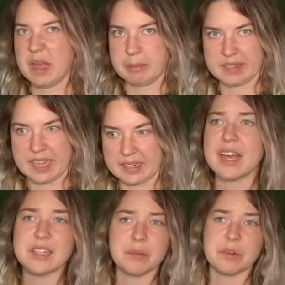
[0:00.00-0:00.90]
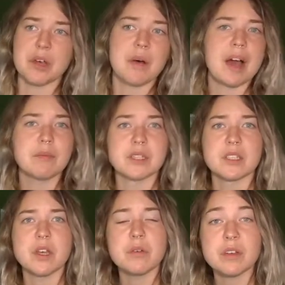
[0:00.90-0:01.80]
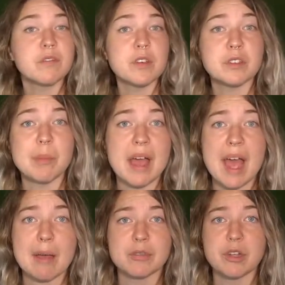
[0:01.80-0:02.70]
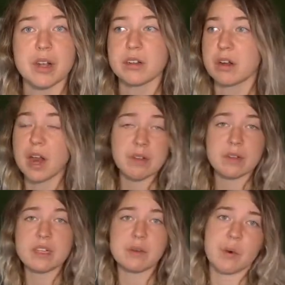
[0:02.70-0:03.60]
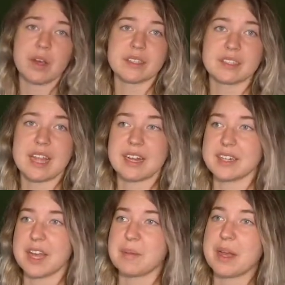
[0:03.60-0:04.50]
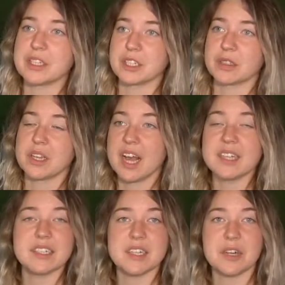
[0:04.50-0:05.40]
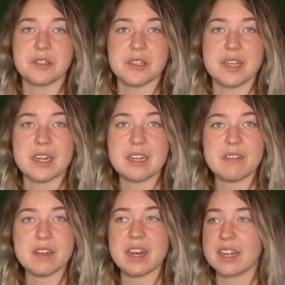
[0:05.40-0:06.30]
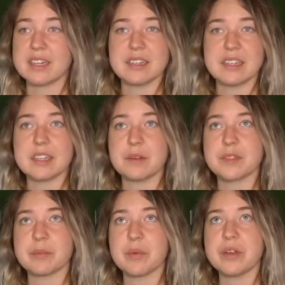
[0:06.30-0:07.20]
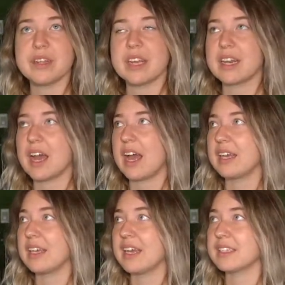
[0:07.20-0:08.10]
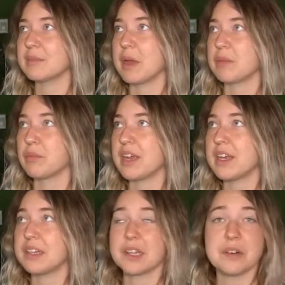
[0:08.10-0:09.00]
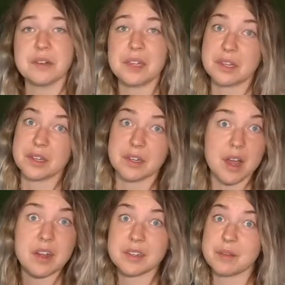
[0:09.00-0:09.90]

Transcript: upset. I don't know. I was so confused by abstract art. I really was at that time. I just, I didn't understand any of it. I didn't think there was a point, And I guess my brain literally could not